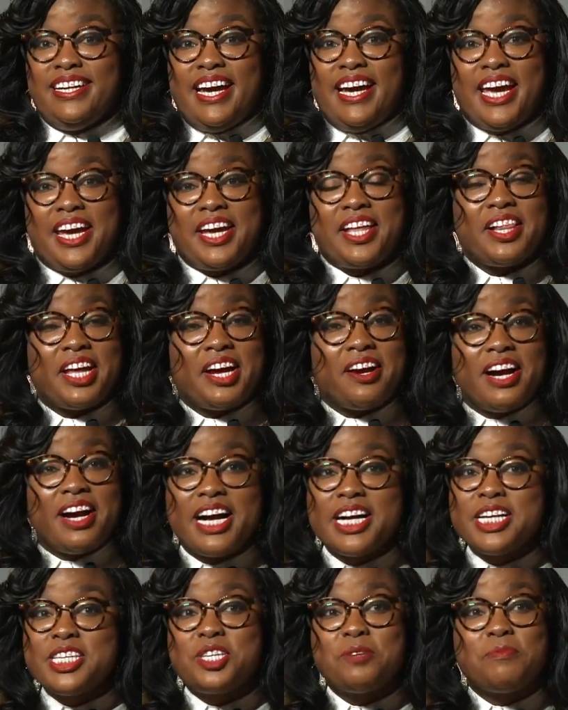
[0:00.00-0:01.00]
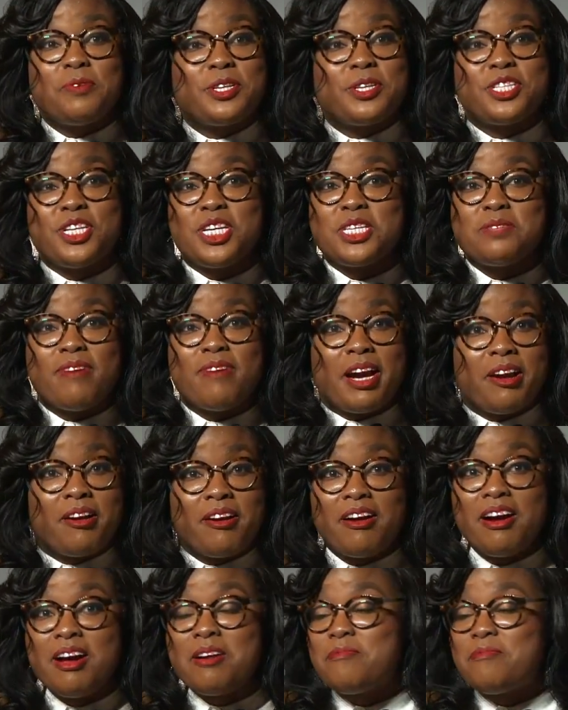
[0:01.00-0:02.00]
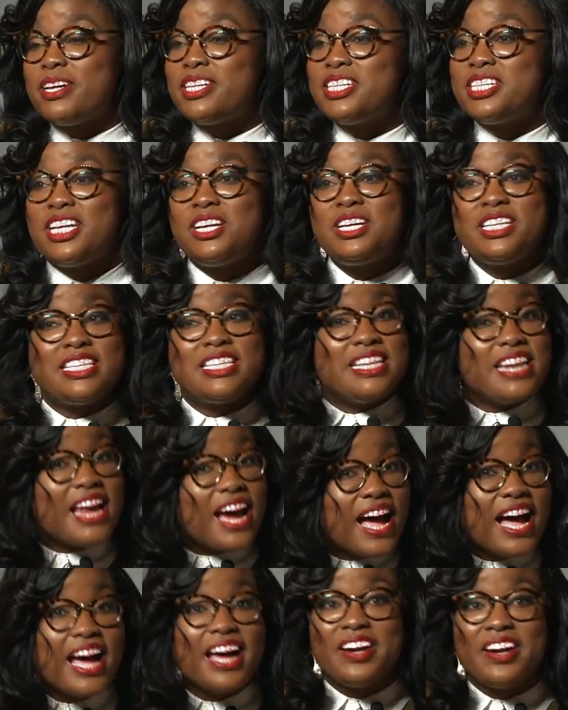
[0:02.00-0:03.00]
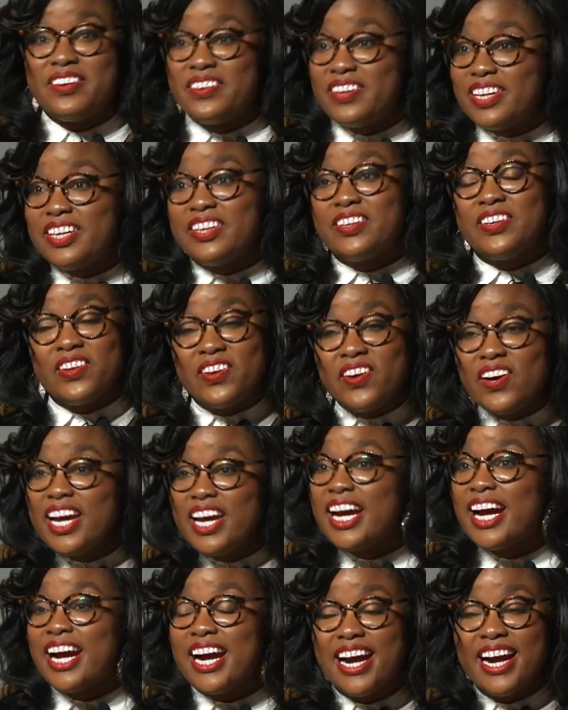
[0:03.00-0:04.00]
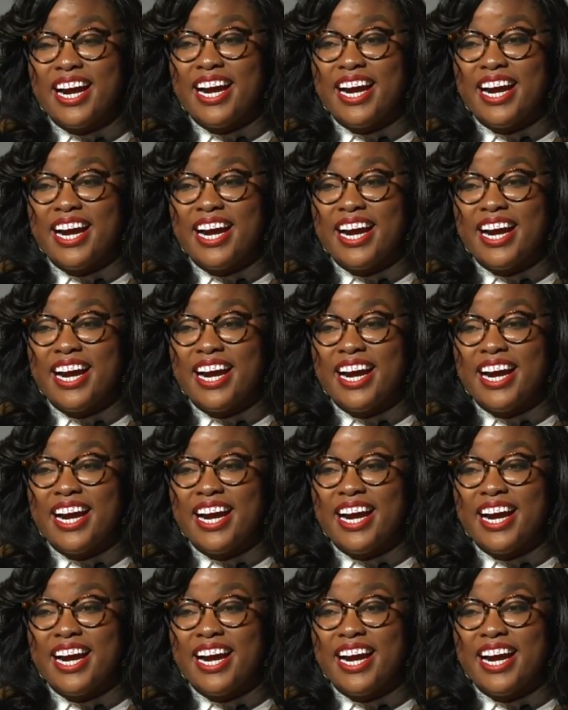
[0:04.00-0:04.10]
And Claire Huxtable, she's my girl, but she's not a real lawyer.